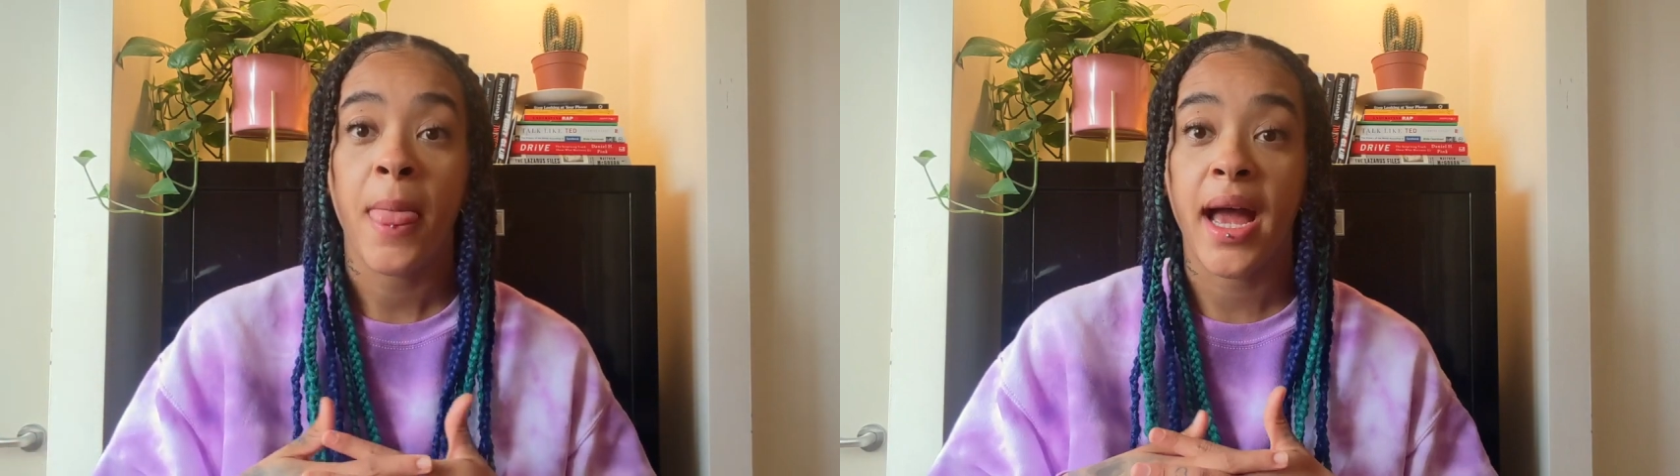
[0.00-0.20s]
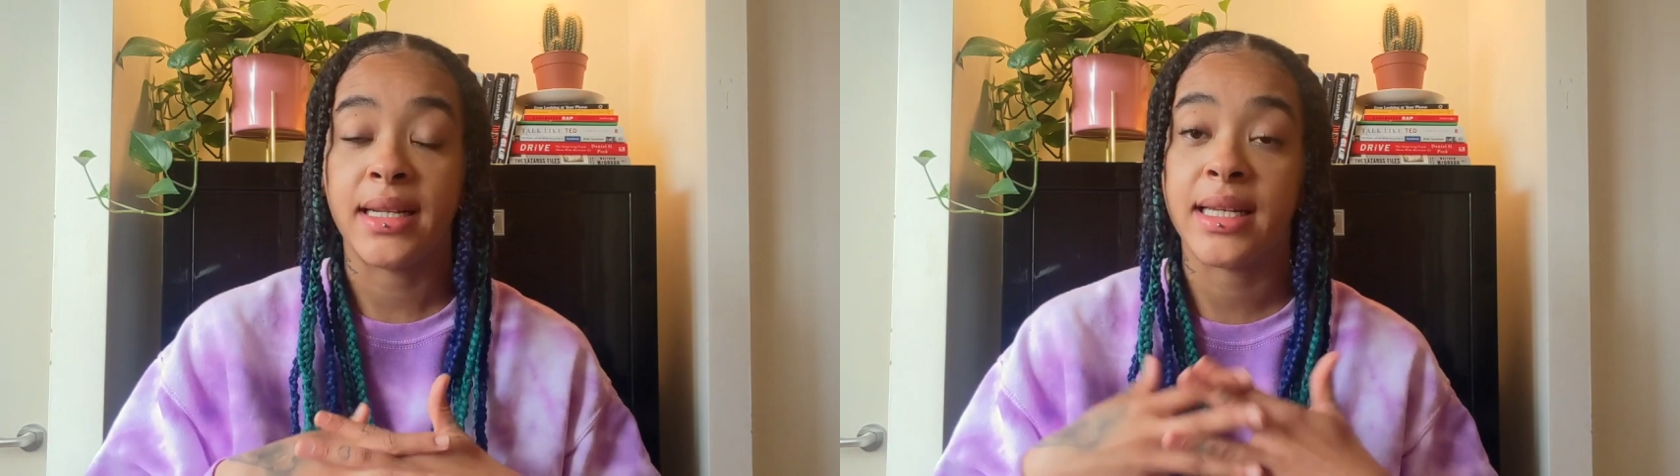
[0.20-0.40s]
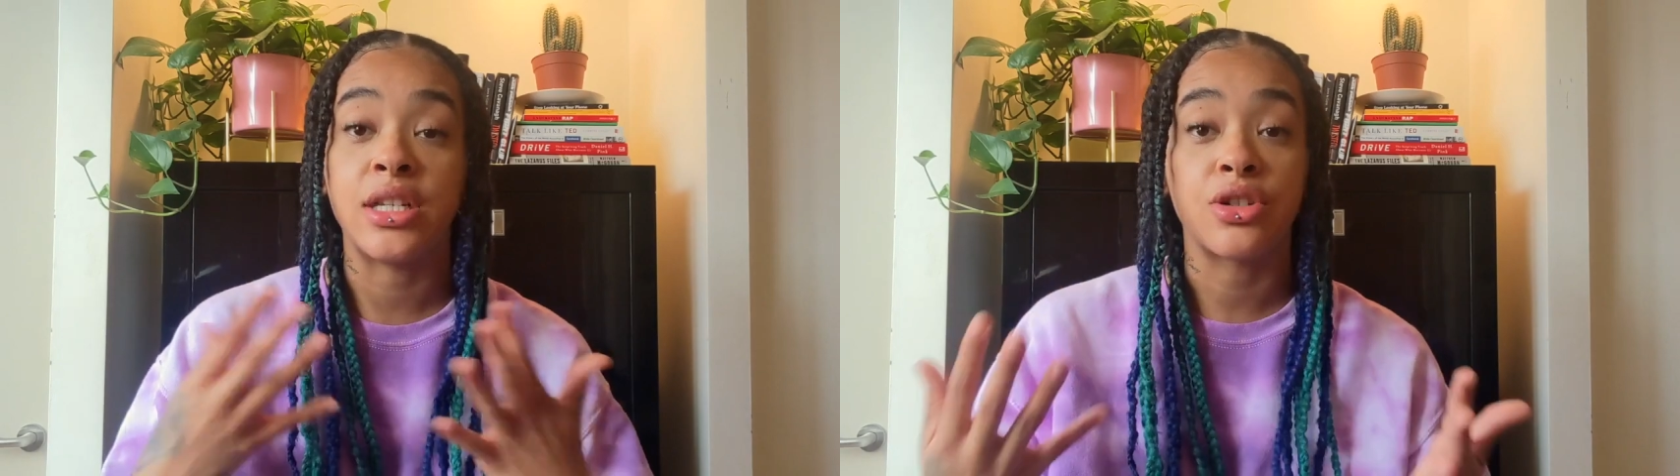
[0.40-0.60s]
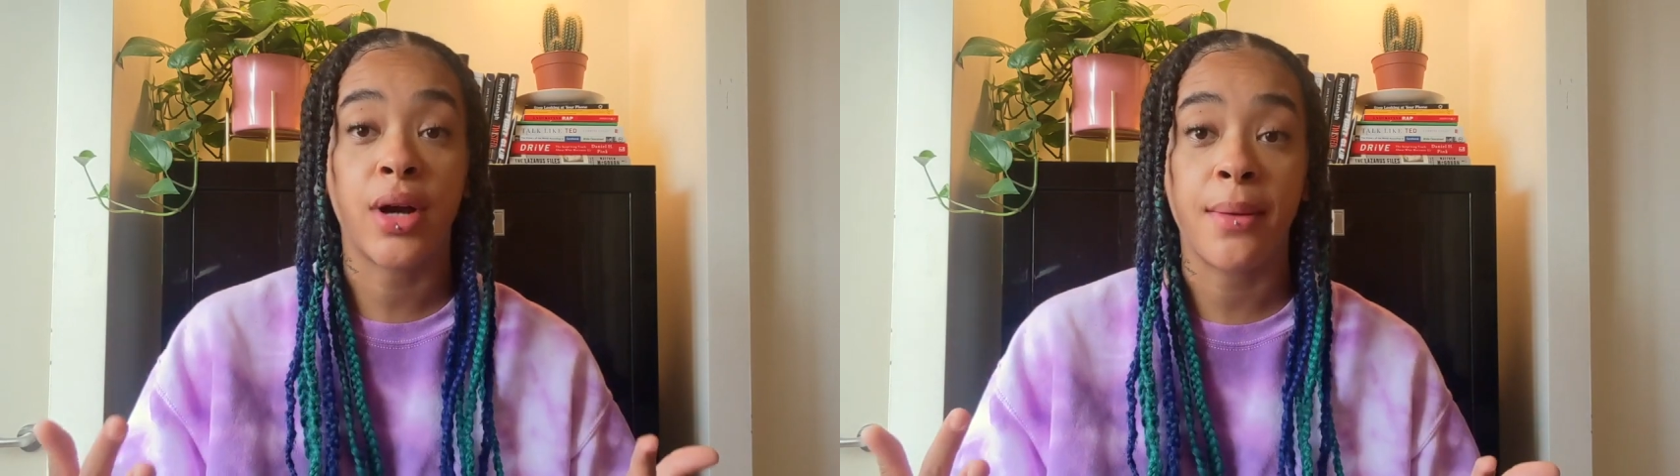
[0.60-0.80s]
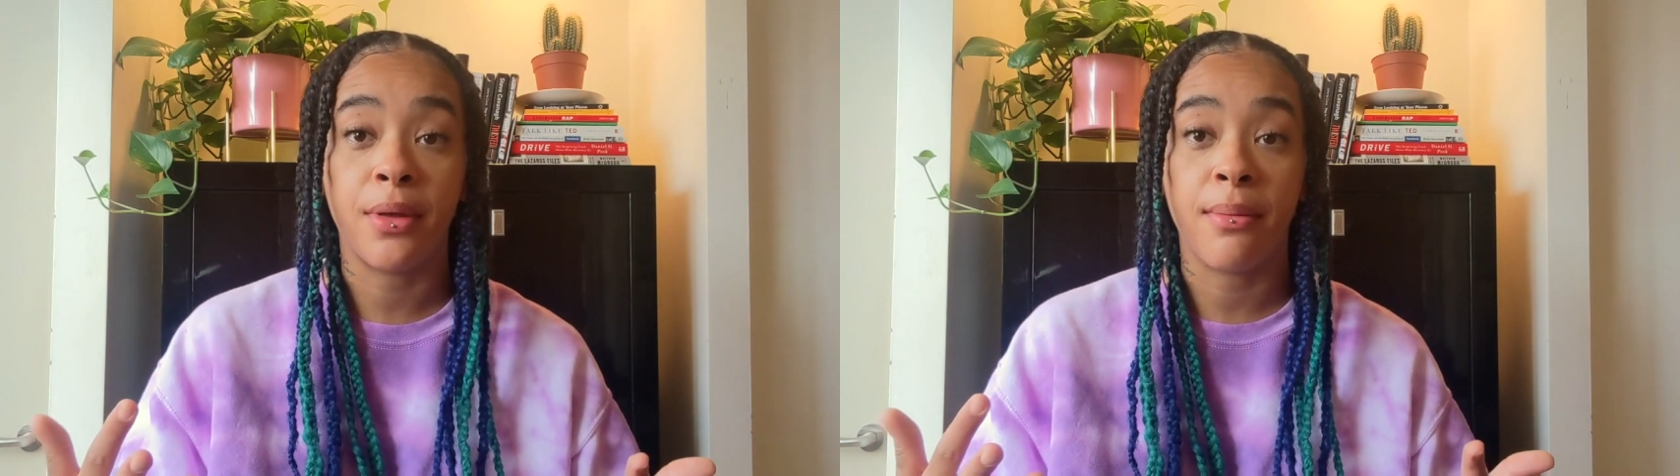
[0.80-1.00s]
and he
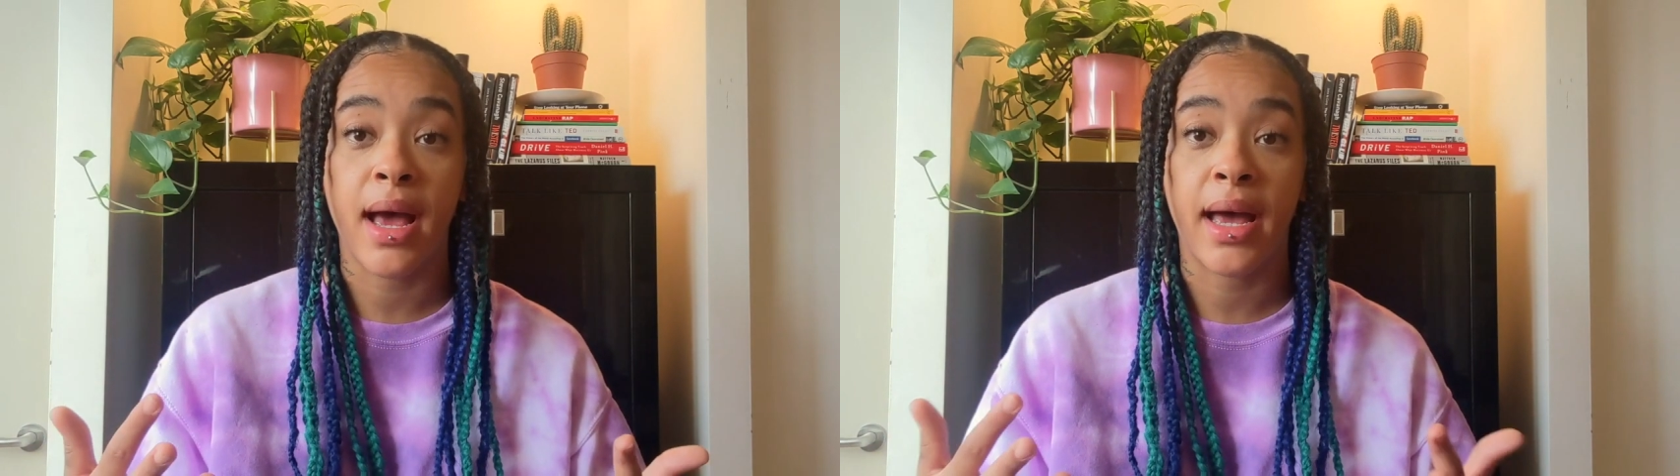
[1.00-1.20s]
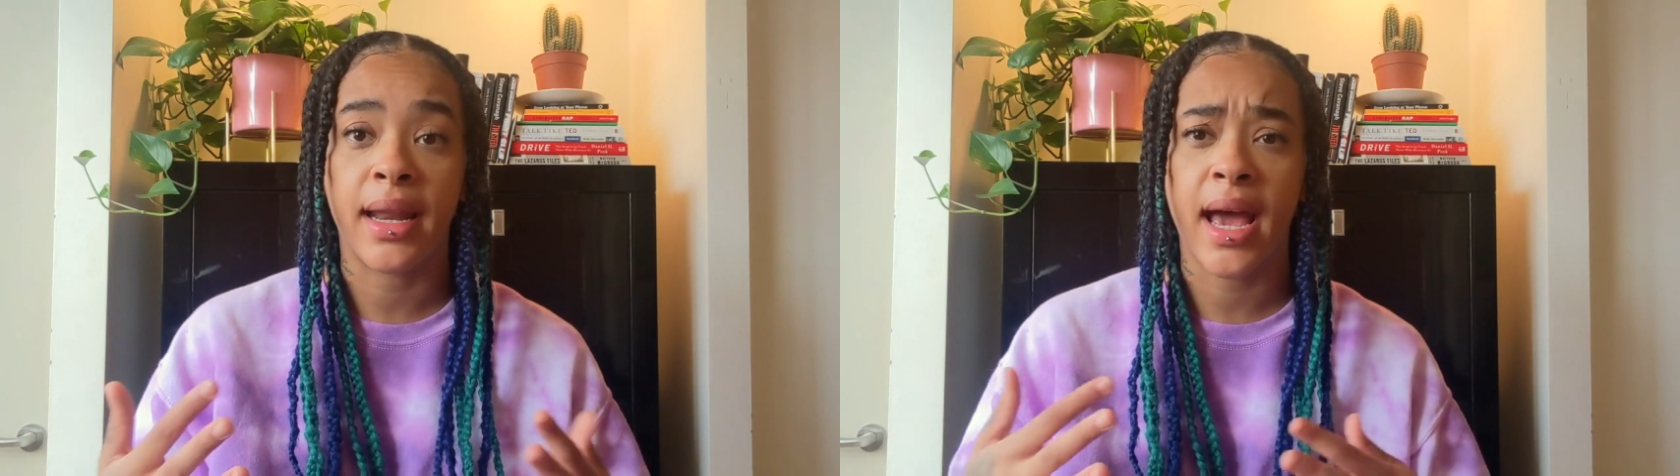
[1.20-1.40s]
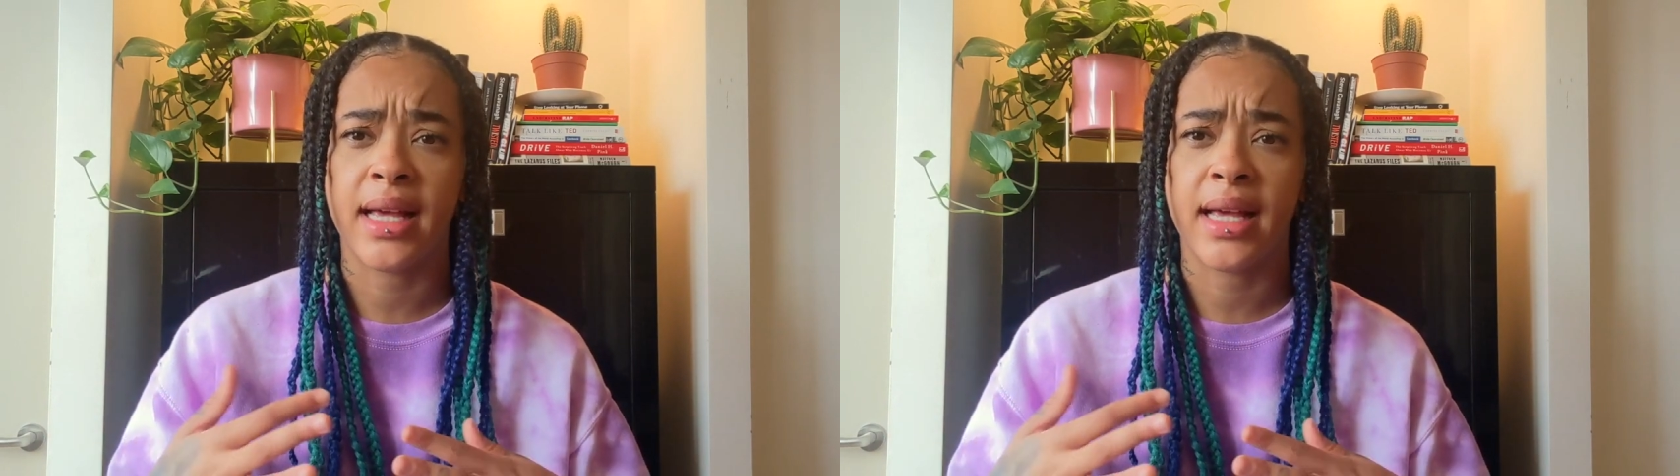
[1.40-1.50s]
described the man